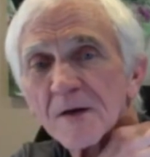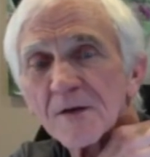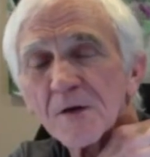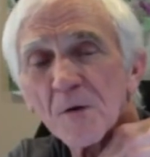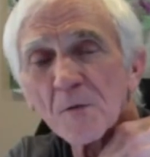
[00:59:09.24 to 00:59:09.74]

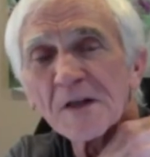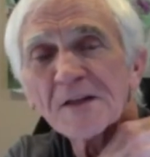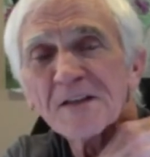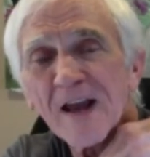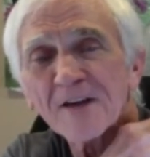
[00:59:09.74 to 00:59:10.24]
the only
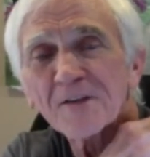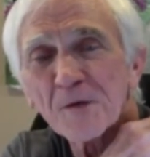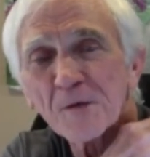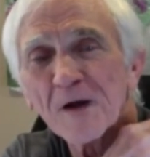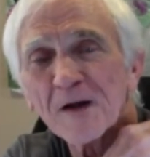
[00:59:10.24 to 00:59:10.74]

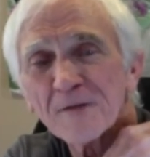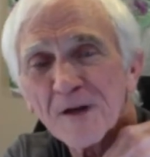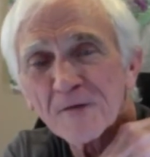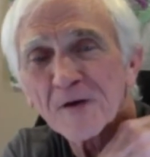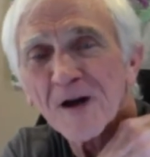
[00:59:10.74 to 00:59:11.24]
tattoo I've
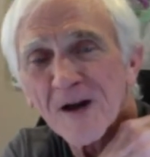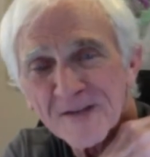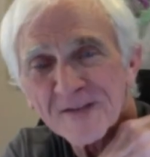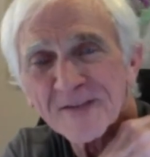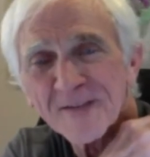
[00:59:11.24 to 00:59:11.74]
ever
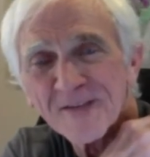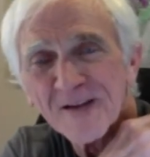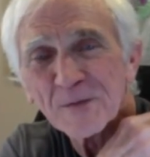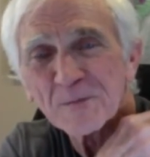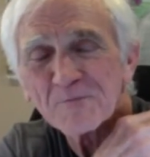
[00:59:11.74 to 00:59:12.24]
gotten,
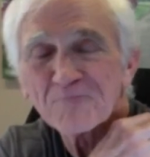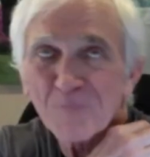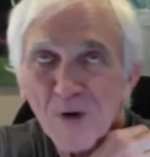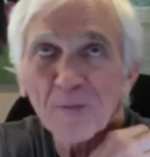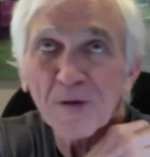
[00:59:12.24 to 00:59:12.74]
and
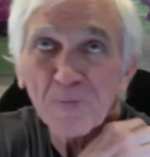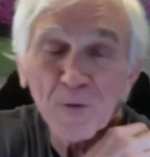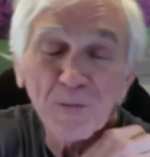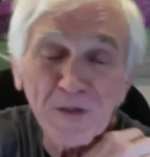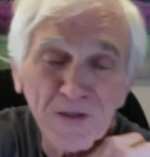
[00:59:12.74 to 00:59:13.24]
probably
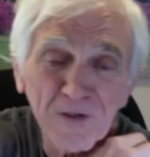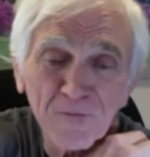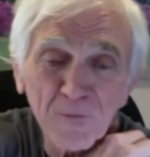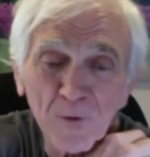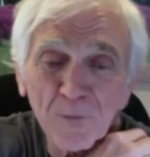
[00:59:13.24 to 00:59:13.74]
would be the
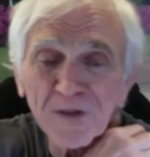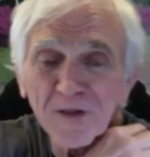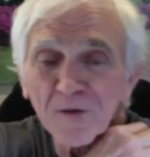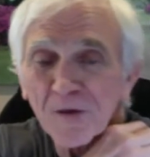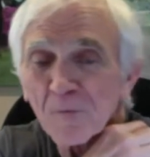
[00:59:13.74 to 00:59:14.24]
will be the
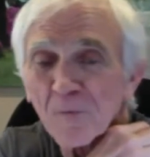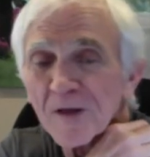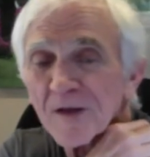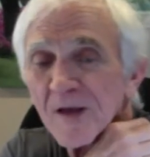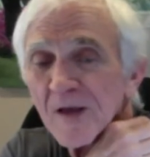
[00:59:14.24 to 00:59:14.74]
only one,
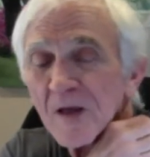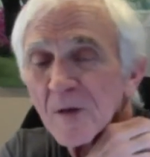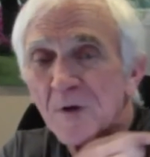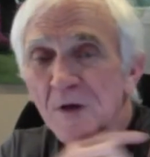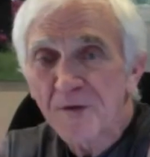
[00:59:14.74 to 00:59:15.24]

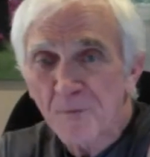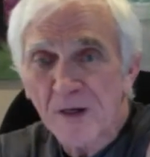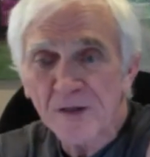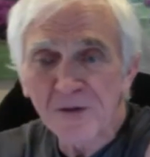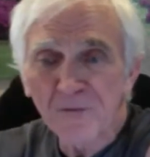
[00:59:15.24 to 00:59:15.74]
but
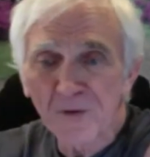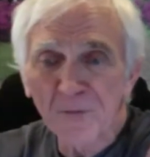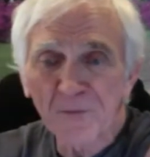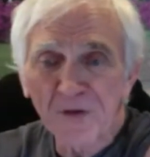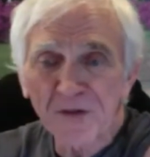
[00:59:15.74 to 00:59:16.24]
directly
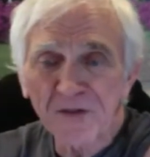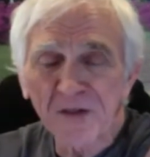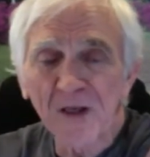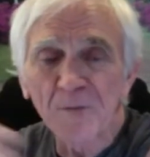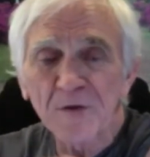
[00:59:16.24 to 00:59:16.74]
from this
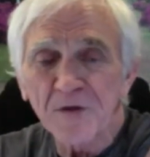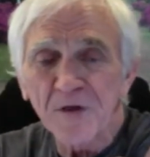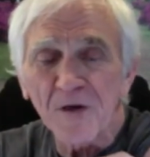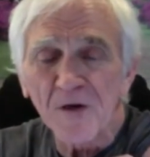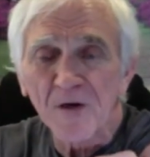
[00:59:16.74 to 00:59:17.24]
image
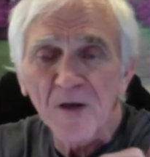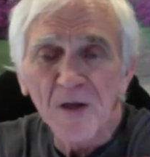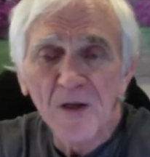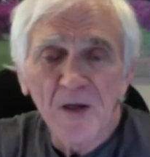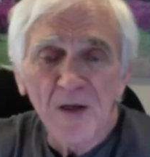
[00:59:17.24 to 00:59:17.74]
here.
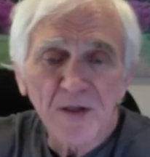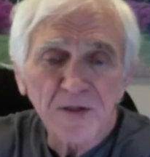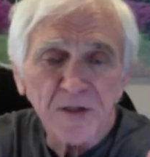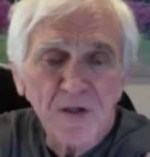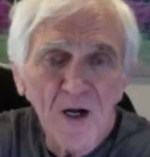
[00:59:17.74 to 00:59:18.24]
And
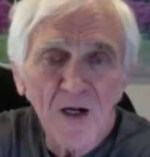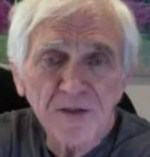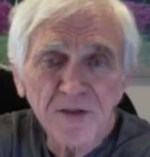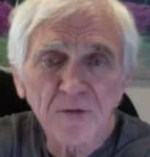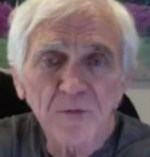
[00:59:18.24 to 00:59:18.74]
it's a
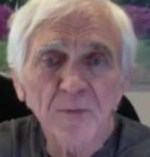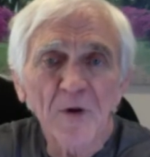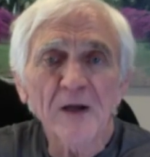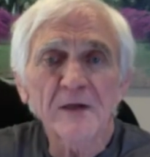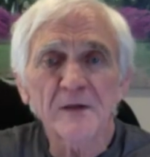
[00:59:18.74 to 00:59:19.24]
constant
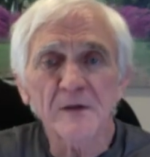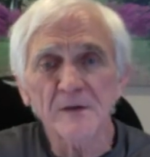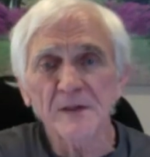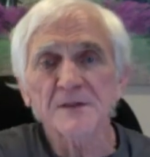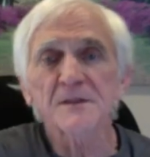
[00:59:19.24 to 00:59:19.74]
reminder
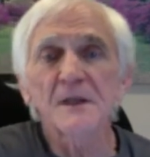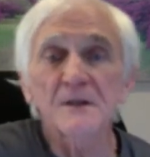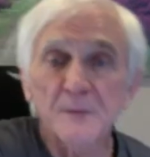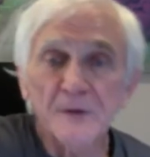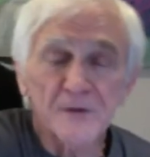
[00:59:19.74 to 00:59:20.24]
that Snake
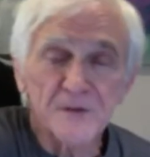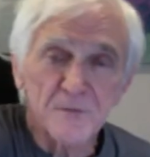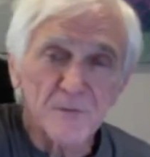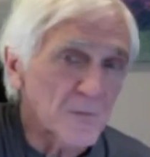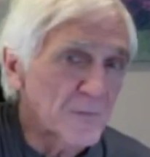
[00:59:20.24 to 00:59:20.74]
Spirit is
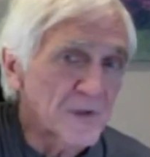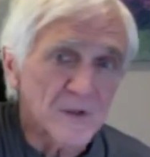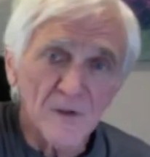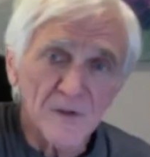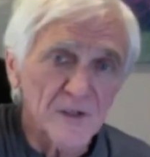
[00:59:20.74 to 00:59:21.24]
with me at
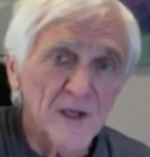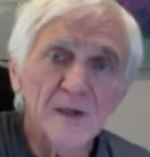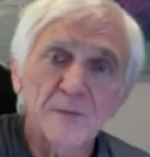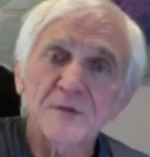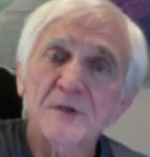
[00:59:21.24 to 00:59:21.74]
all
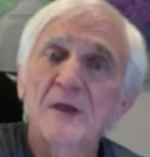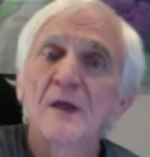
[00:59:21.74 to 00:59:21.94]
times.